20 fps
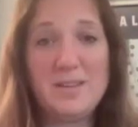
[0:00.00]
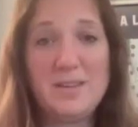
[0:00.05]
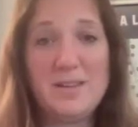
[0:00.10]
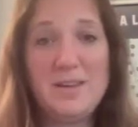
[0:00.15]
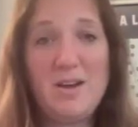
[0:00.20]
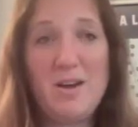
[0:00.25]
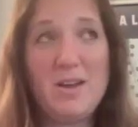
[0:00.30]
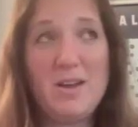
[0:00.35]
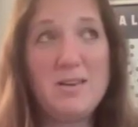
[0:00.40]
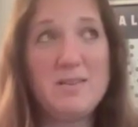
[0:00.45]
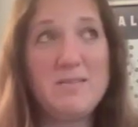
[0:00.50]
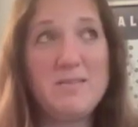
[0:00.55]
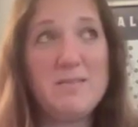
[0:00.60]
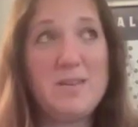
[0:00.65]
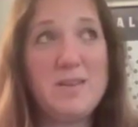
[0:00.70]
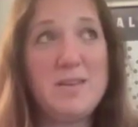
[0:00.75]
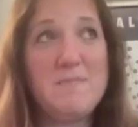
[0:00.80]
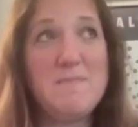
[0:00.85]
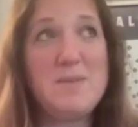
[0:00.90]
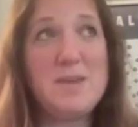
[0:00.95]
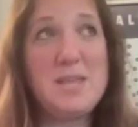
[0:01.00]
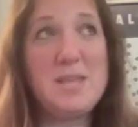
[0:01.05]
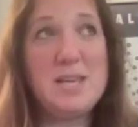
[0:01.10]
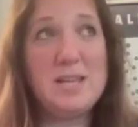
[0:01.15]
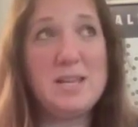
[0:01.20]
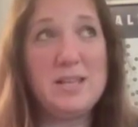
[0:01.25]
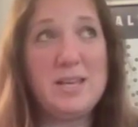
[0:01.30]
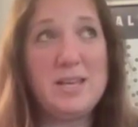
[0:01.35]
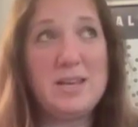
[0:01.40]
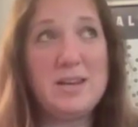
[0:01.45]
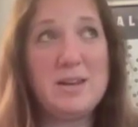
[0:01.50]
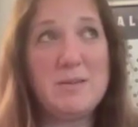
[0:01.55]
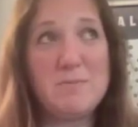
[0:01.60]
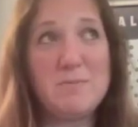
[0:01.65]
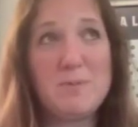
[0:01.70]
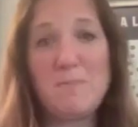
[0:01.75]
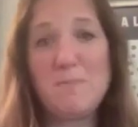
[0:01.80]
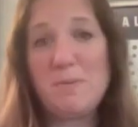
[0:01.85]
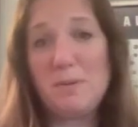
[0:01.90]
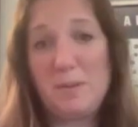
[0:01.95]
not immediately and
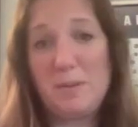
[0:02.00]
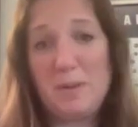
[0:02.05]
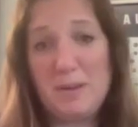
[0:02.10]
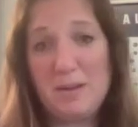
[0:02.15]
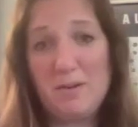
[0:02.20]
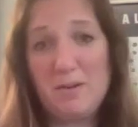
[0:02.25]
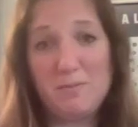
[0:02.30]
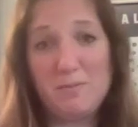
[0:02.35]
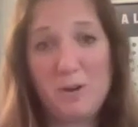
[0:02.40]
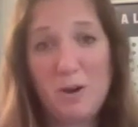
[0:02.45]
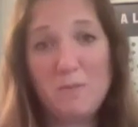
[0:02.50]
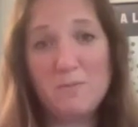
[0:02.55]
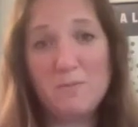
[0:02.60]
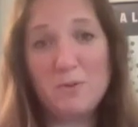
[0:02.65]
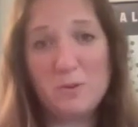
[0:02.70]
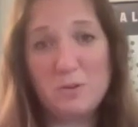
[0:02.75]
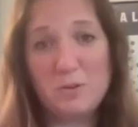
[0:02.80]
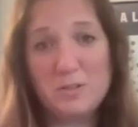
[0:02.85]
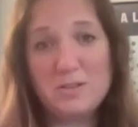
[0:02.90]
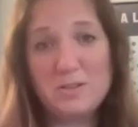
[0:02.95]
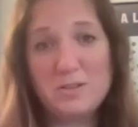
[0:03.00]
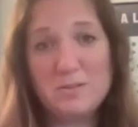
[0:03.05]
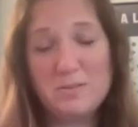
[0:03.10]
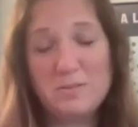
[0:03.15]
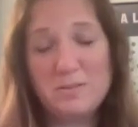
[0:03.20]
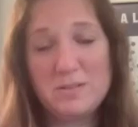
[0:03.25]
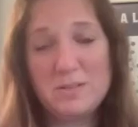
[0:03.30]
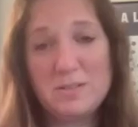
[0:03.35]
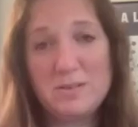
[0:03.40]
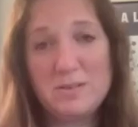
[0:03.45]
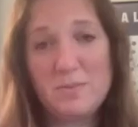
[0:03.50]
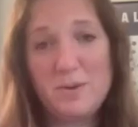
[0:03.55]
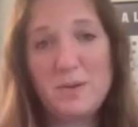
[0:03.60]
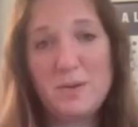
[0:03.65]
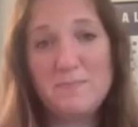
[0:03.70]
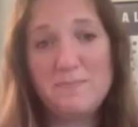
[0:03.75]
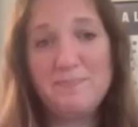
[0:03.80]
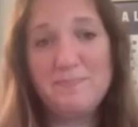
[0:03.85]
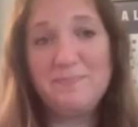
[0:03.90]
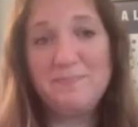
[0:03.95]
irreparably harmful to someone.